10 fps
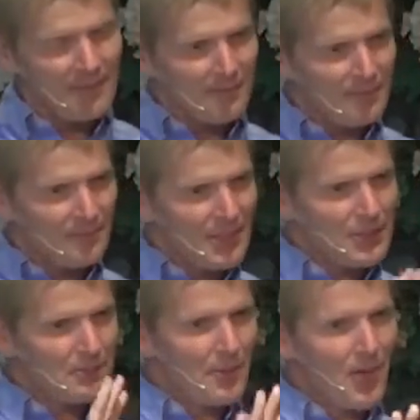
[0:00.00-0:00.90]
Here's
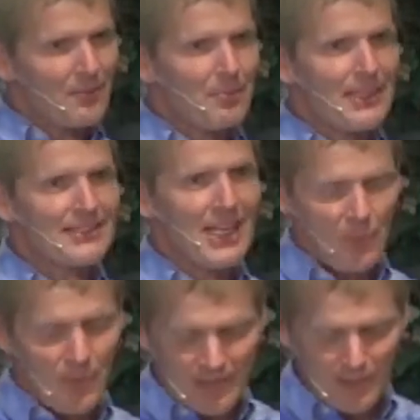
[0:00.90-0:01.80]
our big
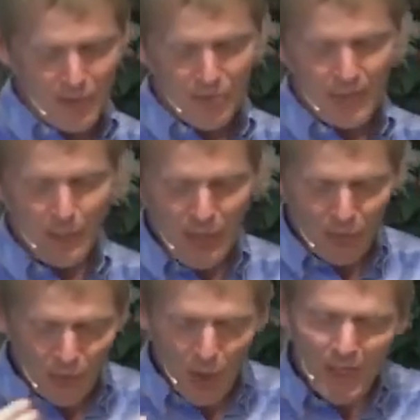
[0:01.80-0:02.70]
takeaway number three. We
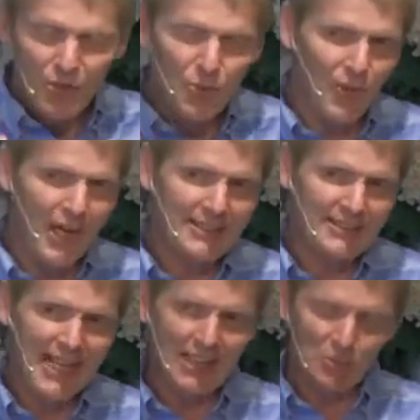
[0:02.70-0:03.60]
grow in Christ
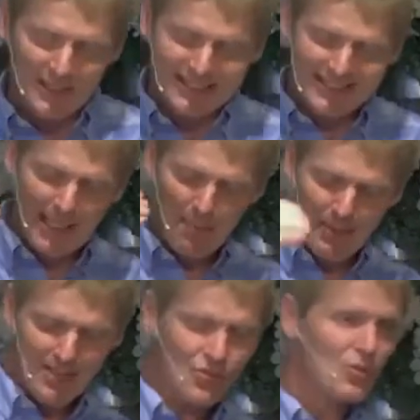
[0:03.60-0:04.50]
as we step
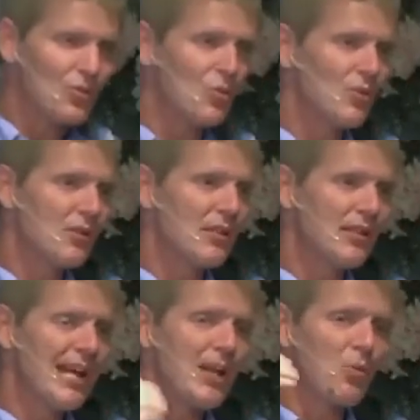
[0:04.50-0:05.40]
into
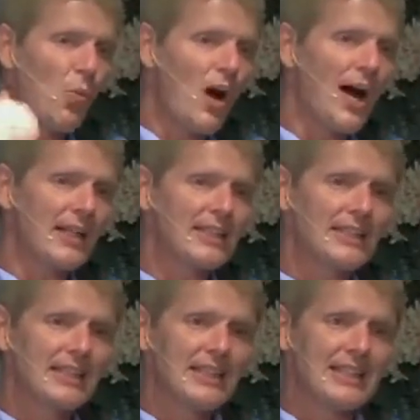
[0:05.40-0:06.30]
and walk
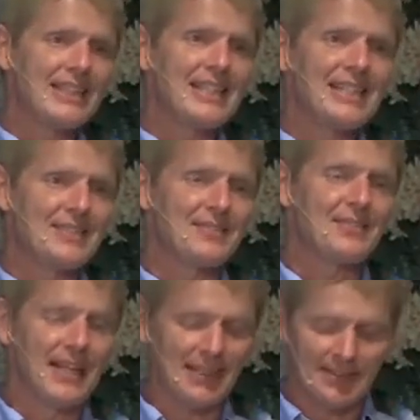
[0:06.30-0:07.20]
in his
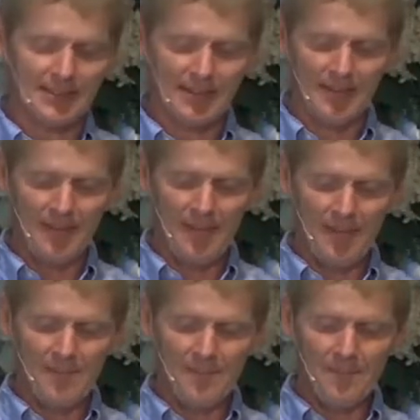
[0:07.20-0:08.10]
light.
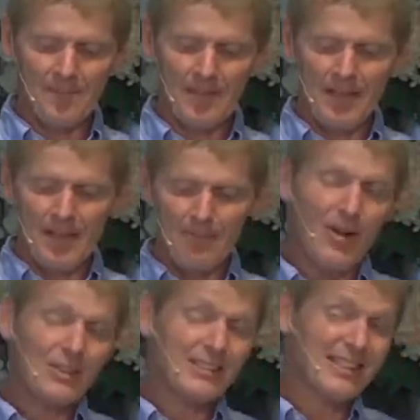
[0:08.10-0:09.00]
Paul
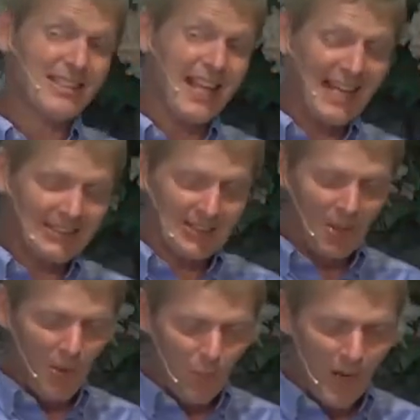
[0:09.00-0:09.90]
says, that's
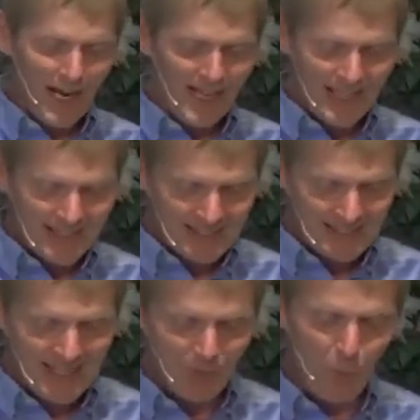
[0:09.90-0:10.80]
why it
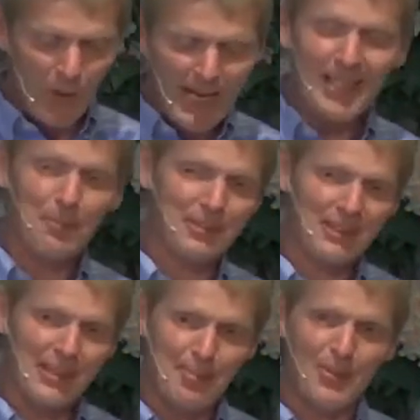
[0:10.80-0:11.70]
said, wake up,
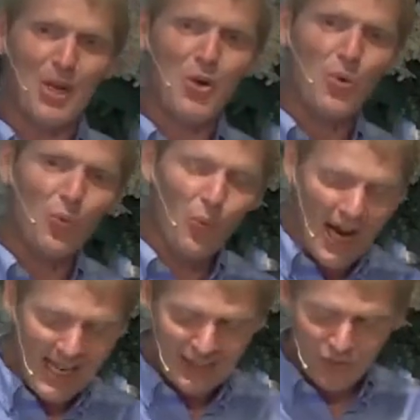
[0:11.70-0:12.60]
sleeper,
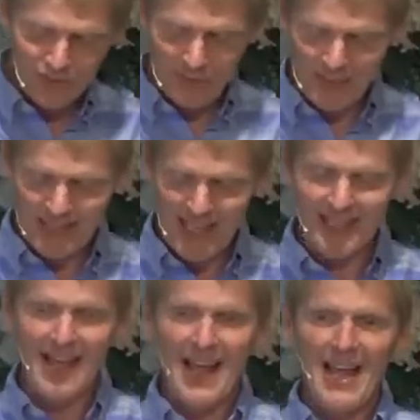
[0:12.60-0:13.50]
rise from the dead,
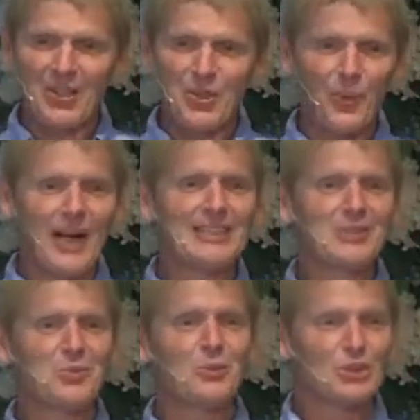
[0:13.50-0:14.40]
and Christ
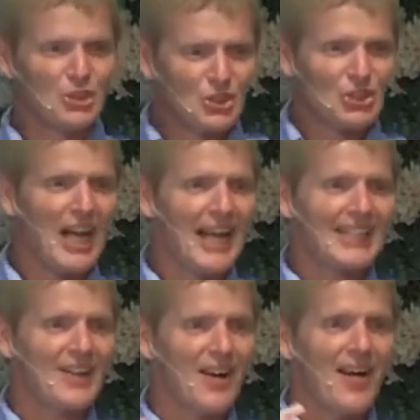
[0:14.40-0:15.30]
will shine
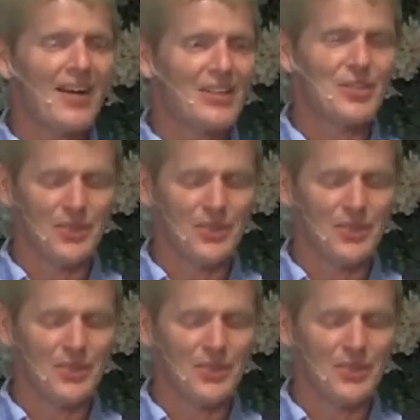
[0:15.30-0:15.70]
on you.